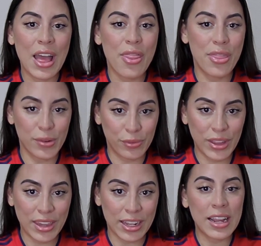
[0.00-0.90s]
their
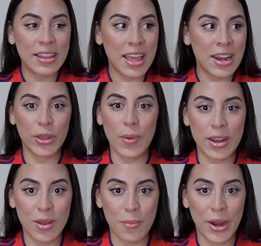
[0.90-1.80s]
feelings, and then you end
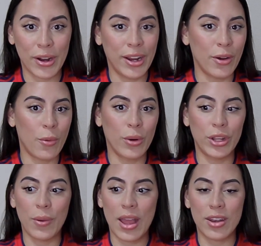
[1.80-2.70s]
up married or
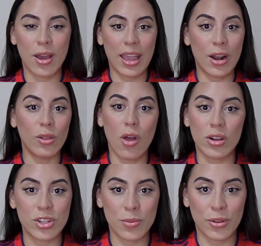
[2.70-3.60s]
you end up in a long
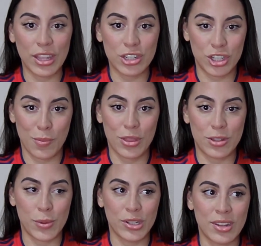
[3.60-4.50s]
term relationship with this
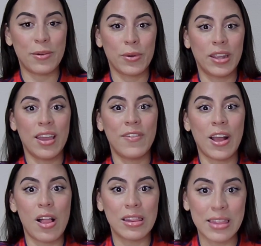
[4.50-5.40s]
person. We're giving
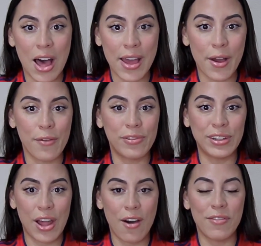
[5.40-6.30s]
a lot of
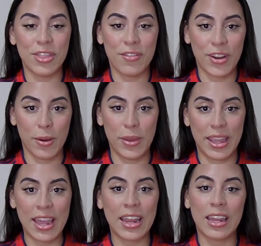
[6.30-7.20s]
love in the very
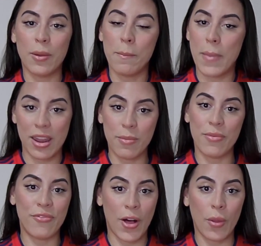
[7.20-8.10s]
beginning and it might have
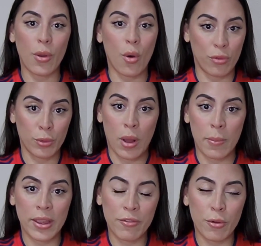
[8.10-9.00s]
felt
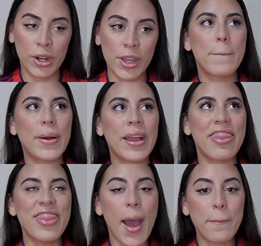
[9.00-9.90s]
overwhelming for you, but
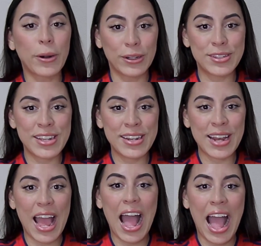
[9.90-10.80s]
that person
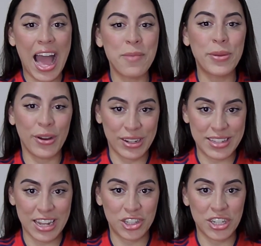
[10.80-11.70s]
had pure
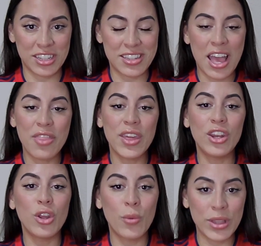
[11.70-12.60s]
intentions. They
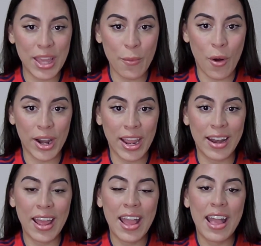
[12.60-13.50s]
knew what they wanted
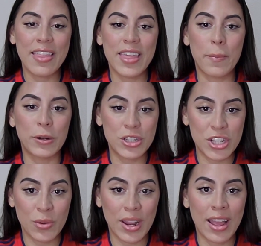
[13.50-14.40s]
they
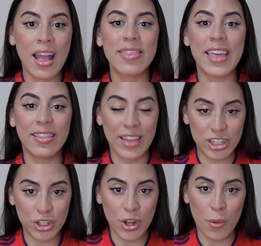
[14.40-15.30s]
pursued it they
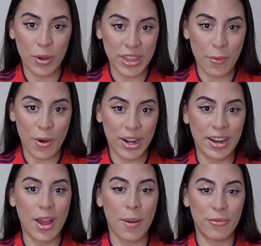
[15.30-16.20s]
let you know what they wanted
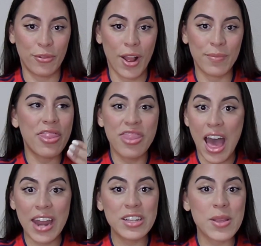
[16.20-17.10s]
up front
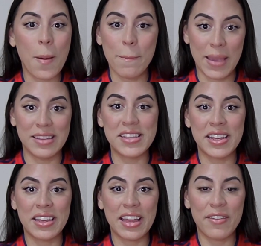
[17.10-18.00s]
that is
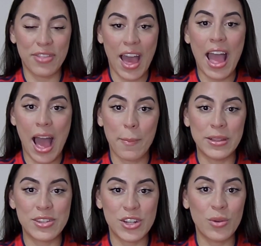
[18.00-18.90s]
amazing if that
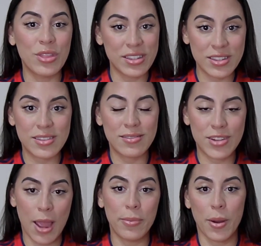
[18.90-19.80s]
happens to you this is
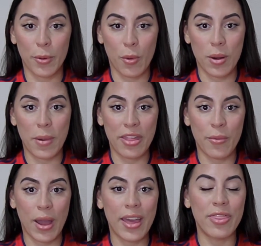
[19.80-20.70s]
type number one by the
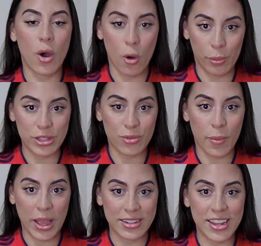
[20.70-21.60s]
way the hopeless
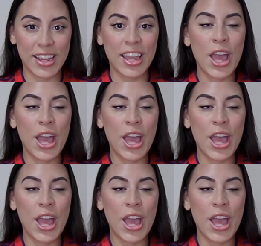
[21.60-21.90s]
romantic